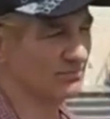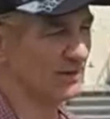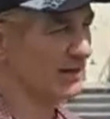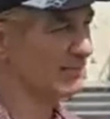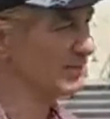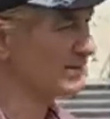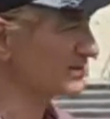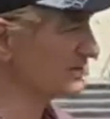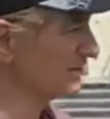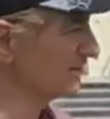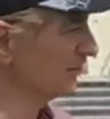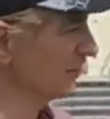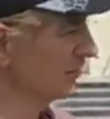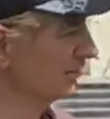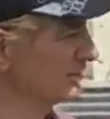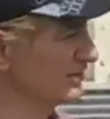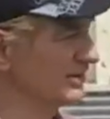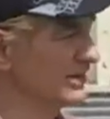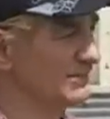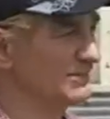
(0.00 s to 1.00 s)
I must have
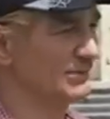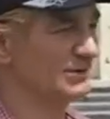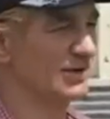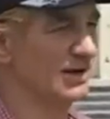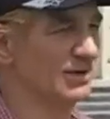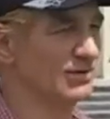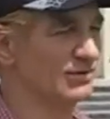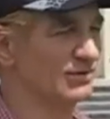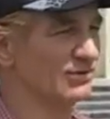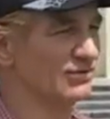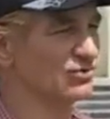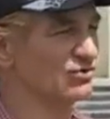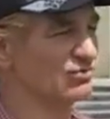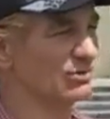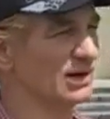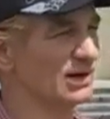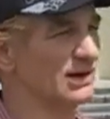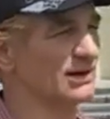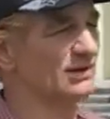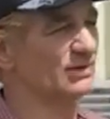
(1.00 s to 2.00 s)
fallen asleep, and I hear this
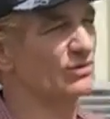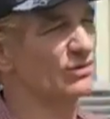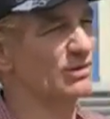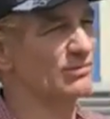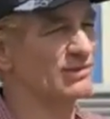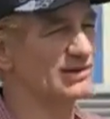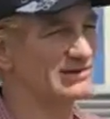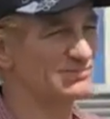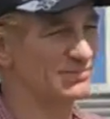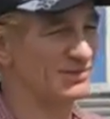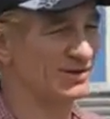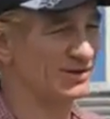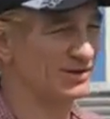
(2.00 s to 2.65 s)
truck, and I thought, "Oh, he must be